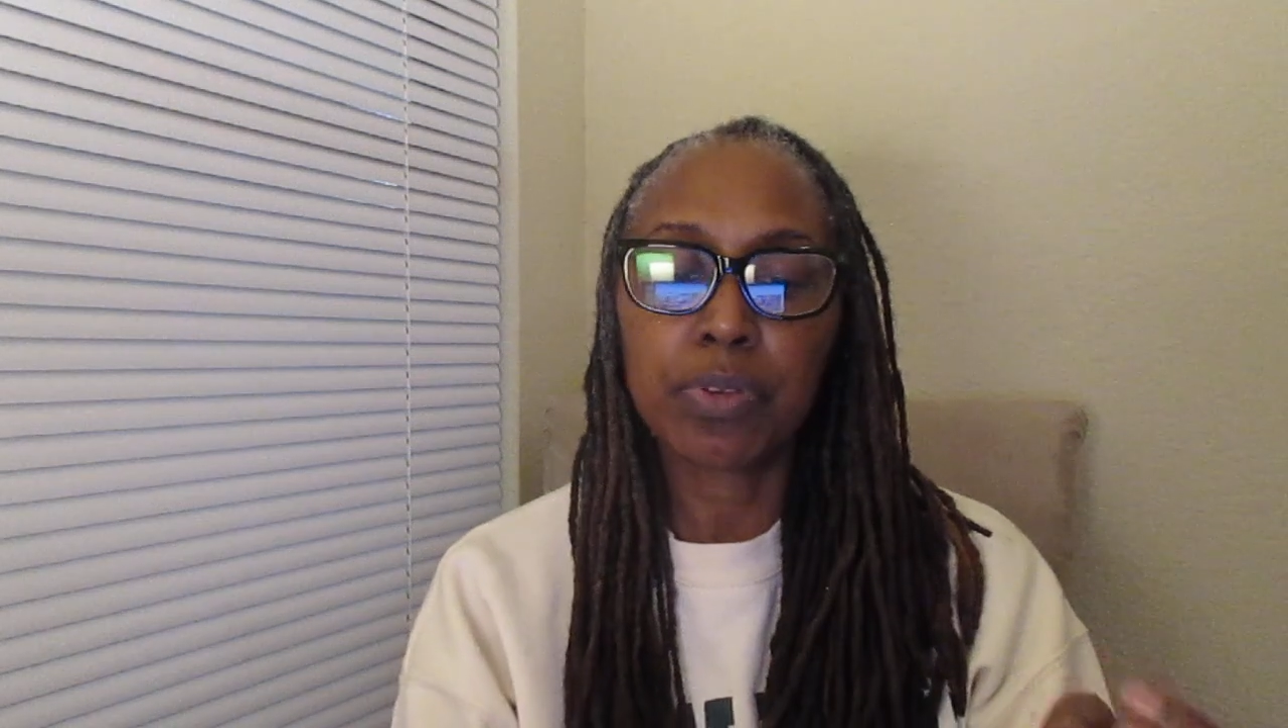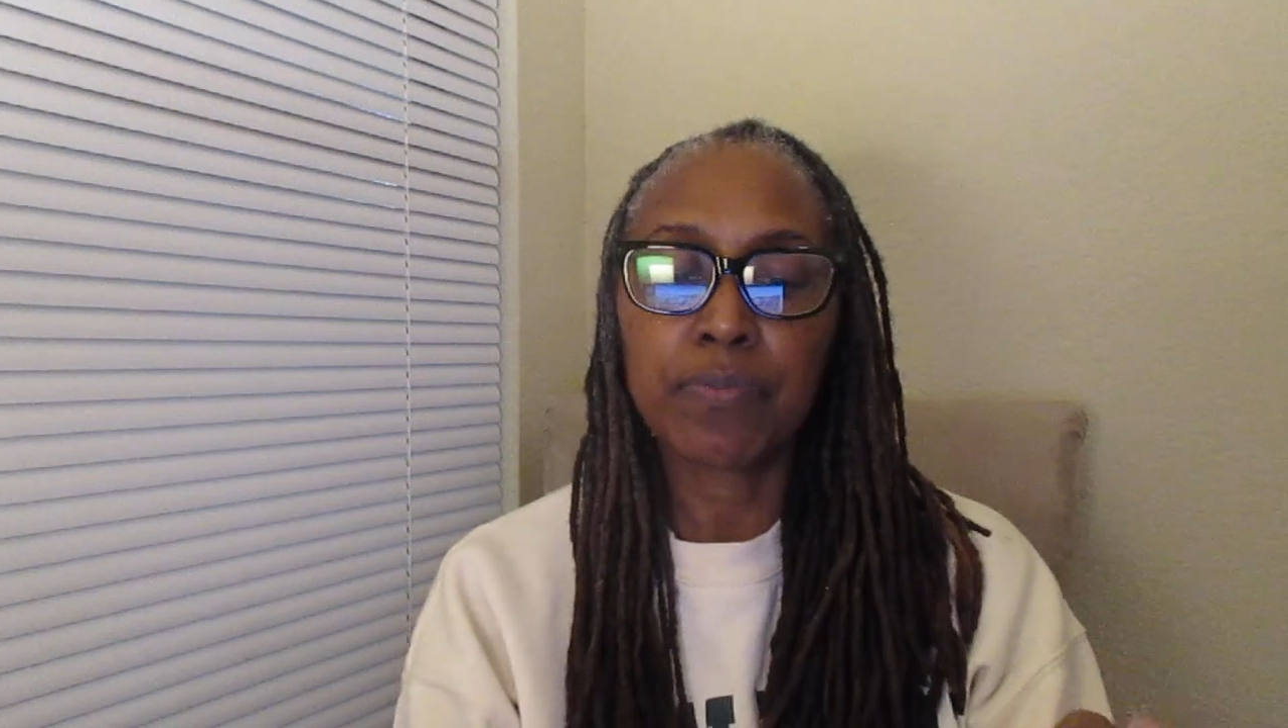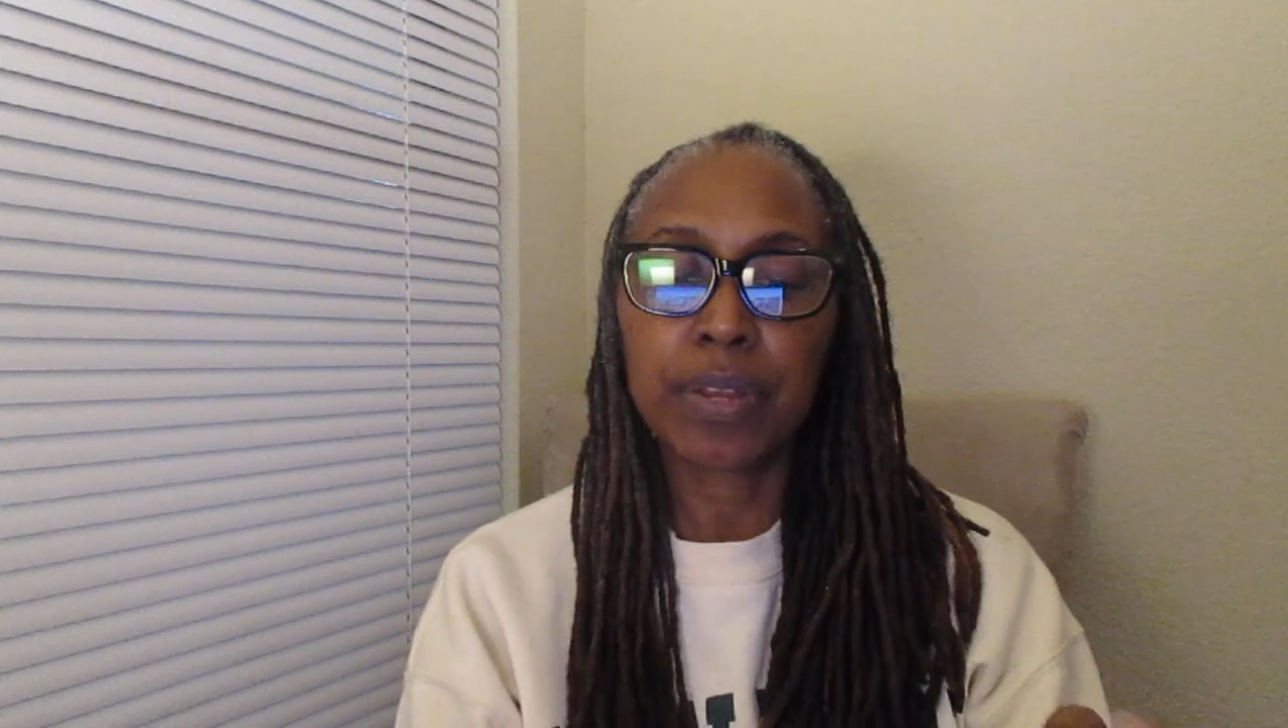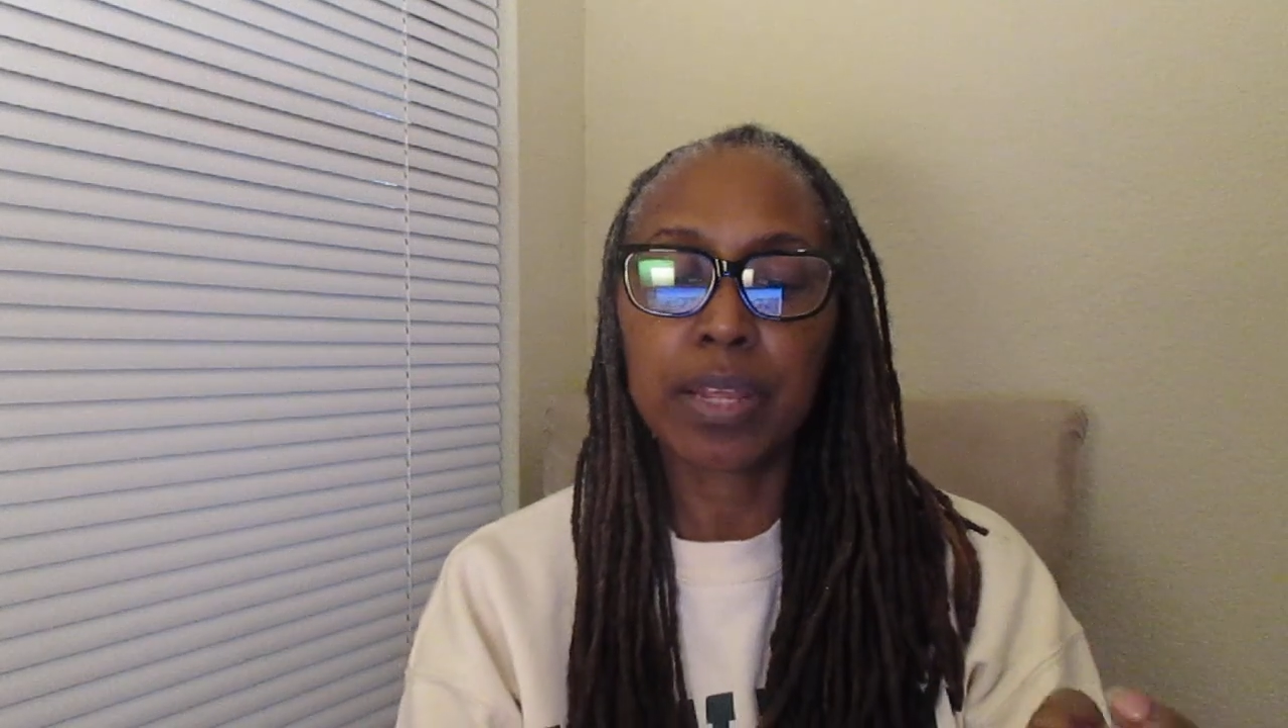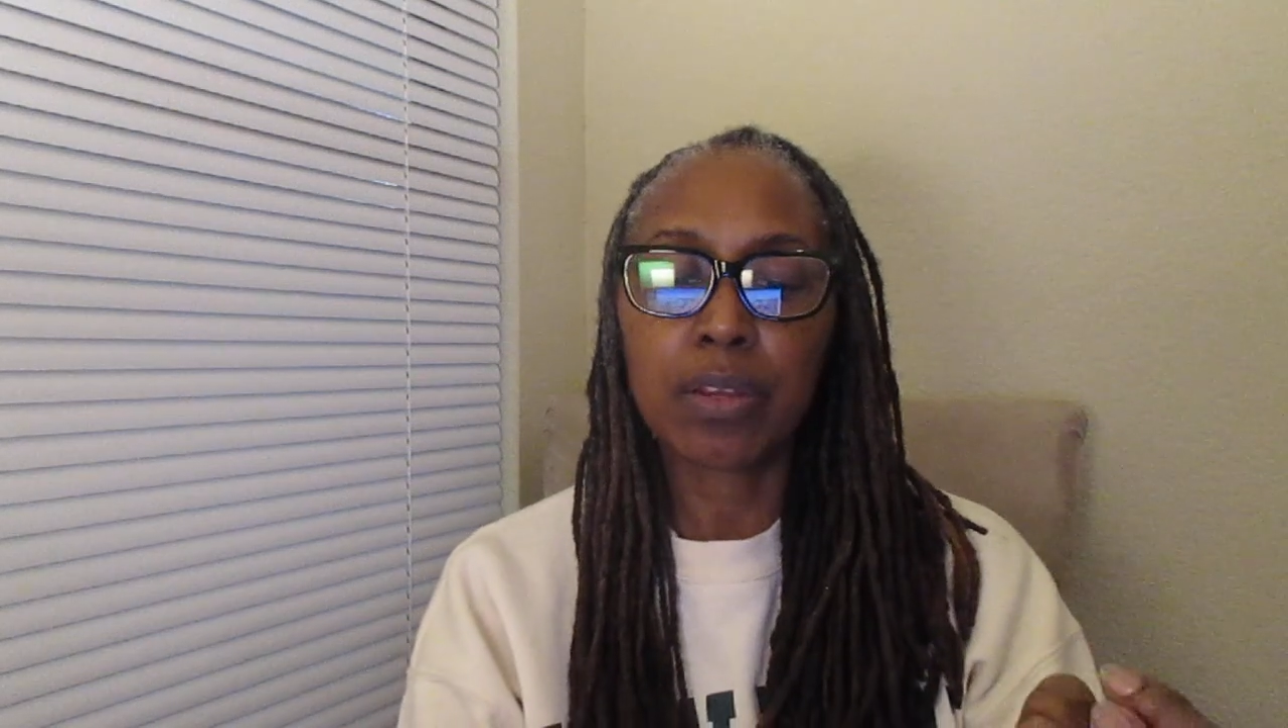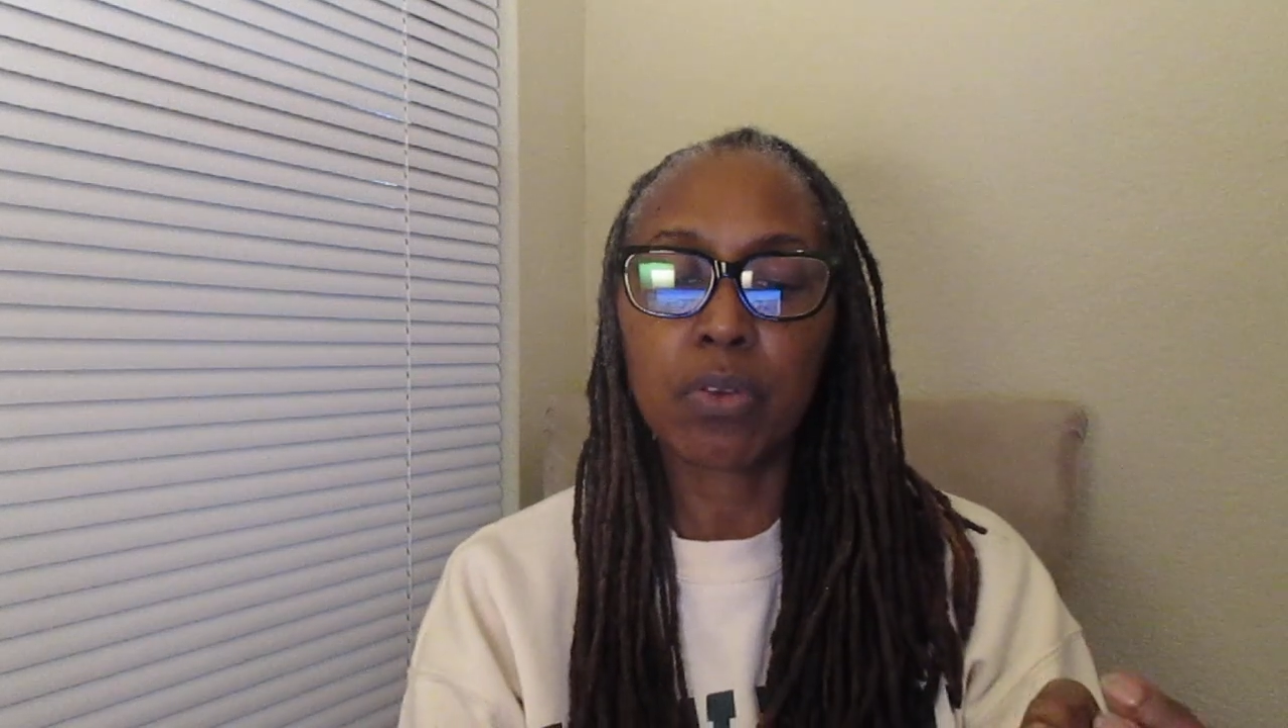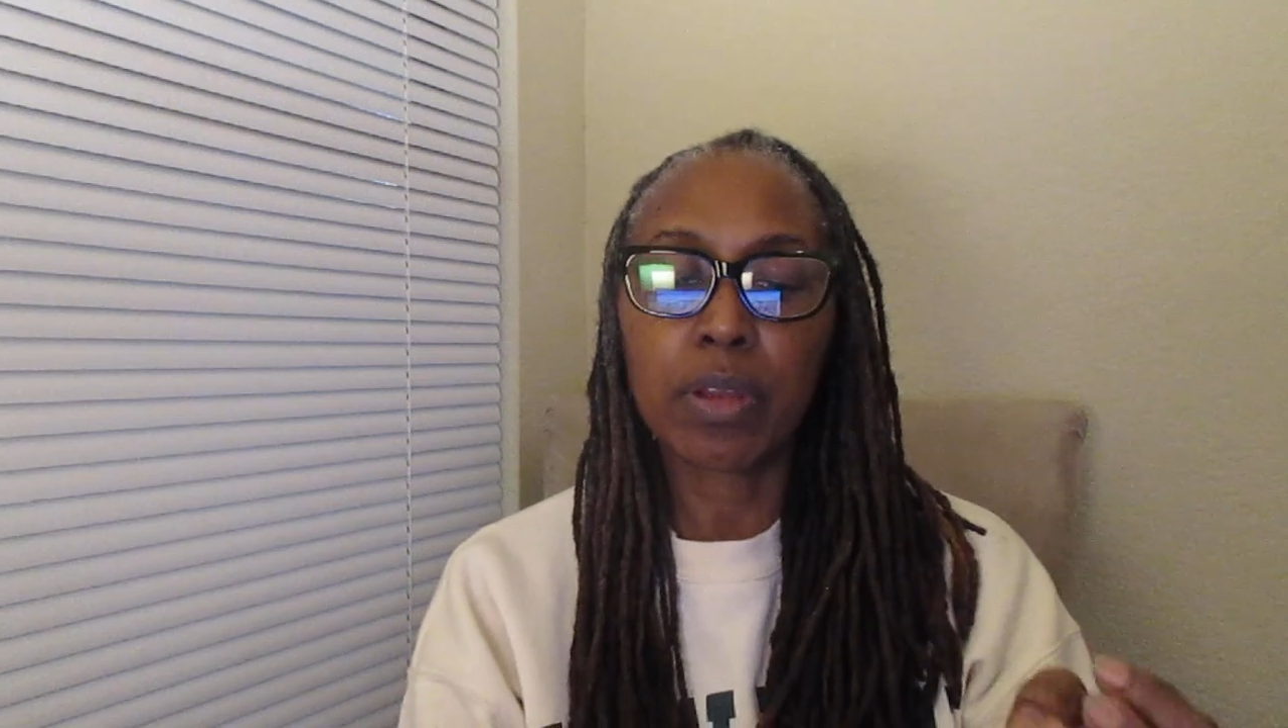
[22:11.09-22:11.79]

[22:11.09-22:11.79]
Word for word: reflect